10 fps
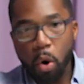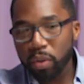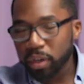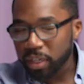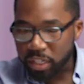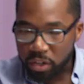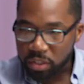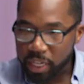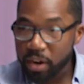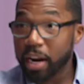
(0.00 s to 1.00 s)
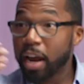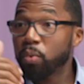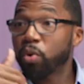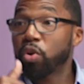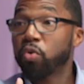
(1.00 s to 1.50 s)
all of these years later now
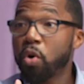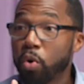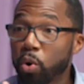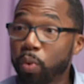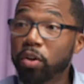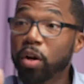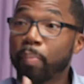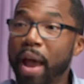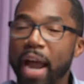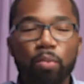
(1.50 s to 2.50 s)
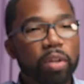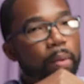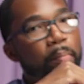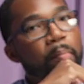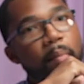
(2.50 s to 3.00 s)
that we're grown and we look back and we're
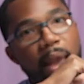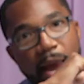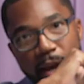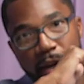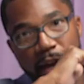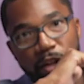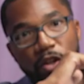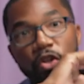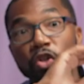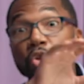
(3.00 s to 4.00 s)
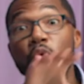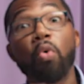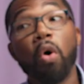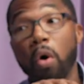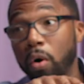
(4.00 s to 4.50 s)
like, man, like you
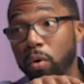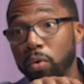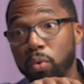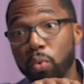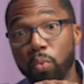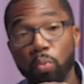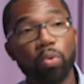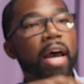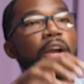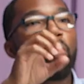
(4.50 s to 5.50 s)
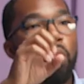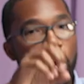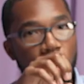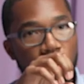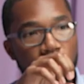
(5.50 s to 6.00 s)
all like
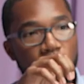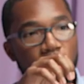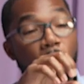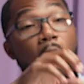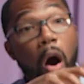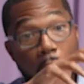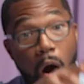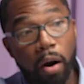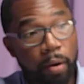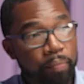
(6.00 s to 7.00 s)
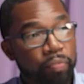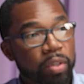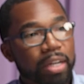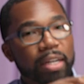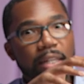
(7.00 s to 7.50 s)
were or are
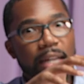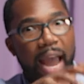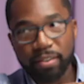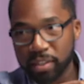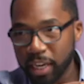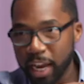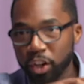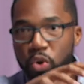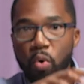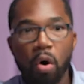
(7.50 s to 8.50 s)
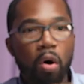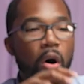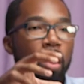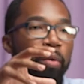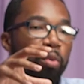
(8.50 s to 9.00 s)
classic and you
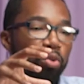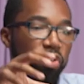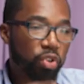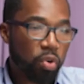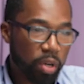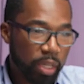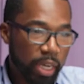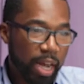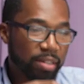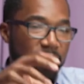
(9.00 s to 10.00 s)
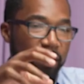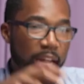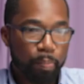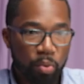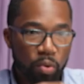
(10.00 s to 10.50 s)
all are most certainly a
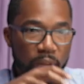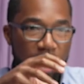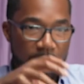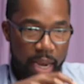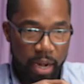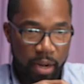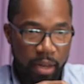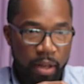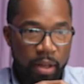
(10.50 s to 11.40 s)
staple in